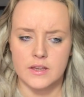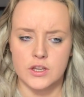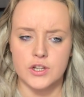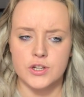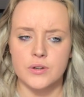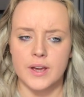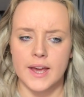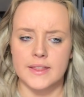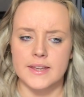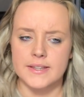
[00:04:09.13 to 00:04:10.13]
you do
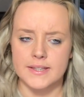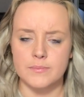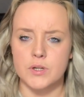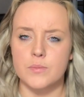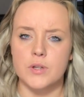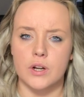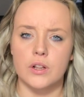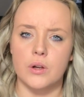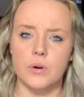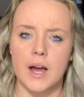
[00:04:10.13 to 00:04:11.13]
get these symptoms on
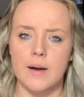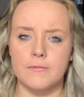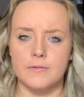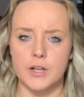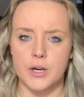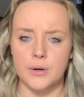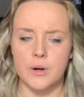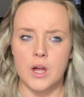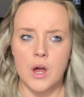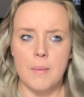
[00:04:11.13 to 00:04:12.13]
a low carb
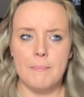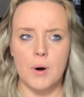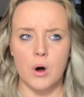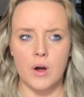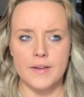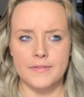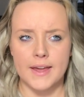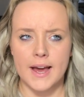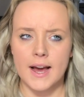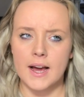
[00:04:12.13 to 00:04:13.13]
flu, but if
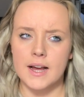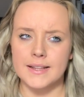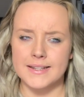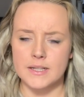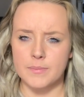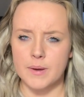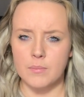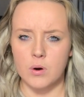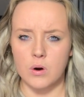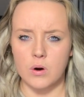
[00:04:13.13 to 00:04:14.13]
they are a little
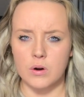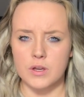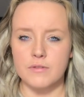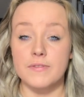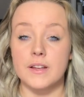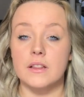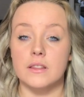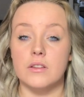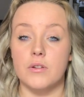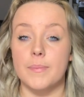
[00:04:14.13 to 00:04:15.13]
bit more, you
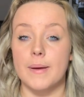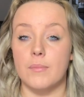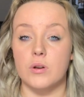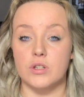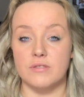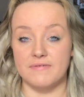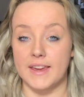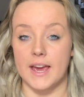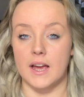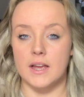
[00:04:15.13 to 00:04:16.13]
feel they're a bit more
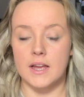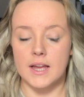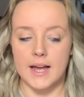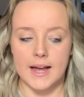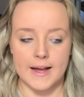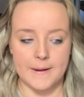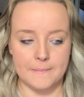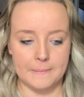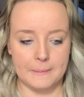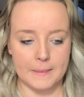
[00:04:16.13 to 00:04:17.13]
severe,
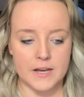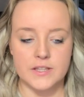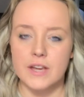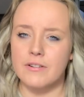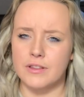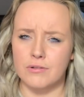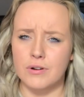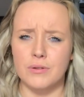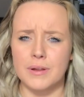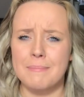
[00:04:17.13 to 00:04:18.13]
because
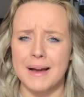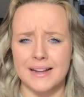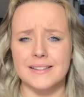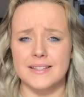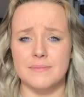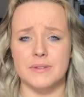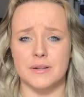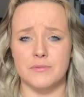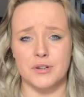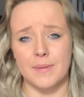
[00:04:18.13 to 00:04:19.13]
they're only mild
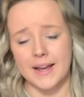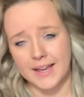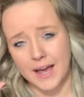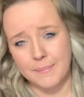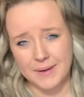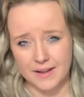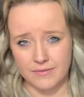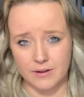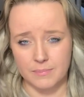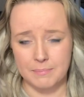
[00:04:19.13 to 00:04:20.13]
symptoms. You might get a bit
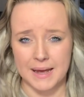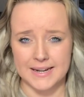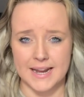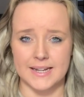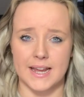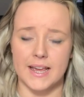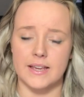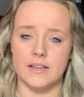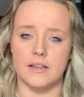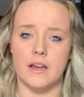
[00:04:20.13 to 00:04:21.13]
of a bad
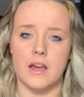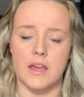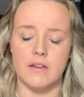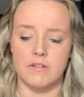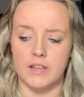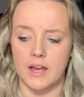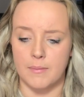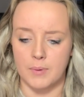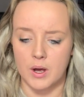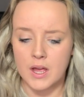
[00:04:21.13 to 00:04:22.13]
headache here and
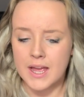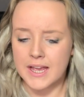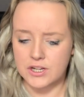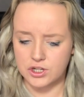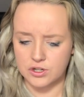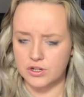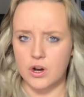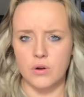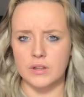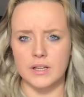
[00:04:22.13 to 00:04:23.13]
there, but it should
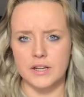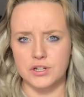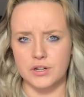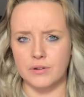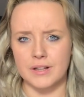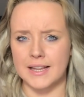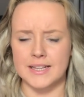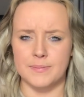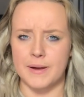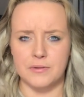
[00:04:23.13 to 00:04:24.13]
only
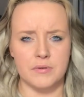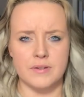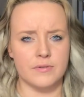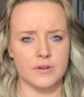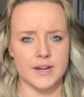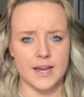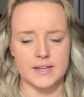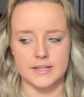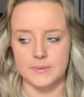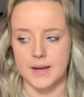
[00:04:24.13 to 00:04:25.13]
last about 3 or 4
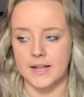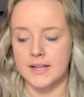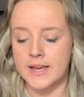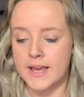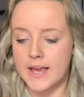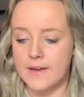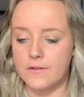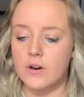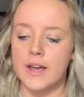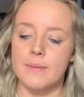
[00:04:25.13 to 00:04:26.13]
days as well.
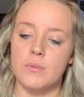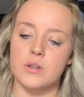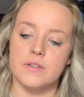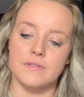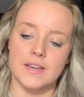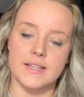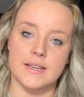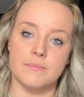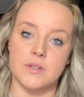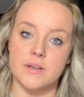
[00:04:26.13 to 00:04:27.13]
If you're getting more severe
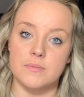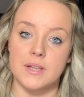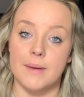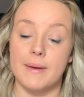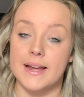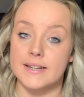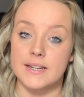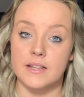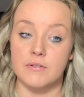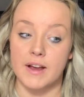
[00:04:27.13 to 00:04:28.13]
symptoms, like my
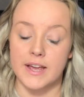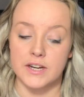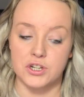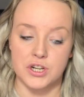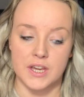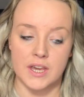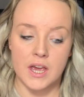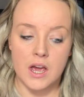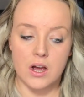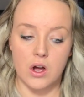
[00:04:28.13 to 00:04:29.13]
Auntie Lorraine, she
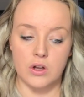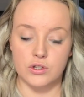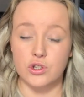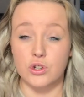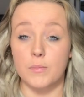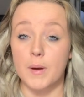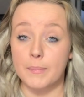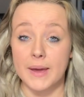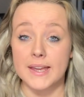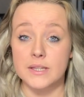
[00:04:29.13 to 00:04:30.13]
got
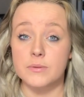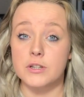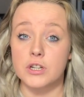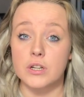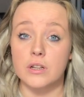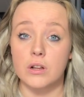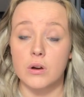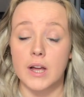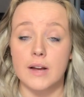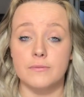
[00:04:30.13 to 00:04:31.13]
stomach pains when she did the
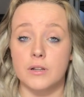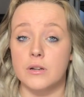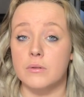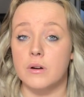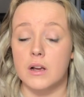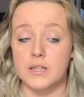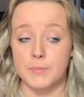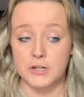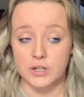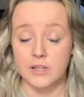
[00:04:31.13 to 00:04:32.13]
low carb flu,
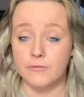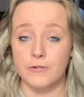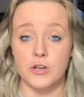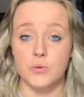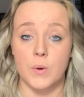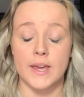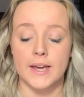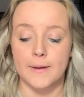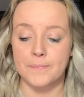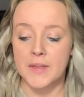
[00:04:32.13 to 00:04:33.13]
especially in the first
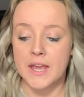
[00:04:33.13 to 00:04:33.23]
week.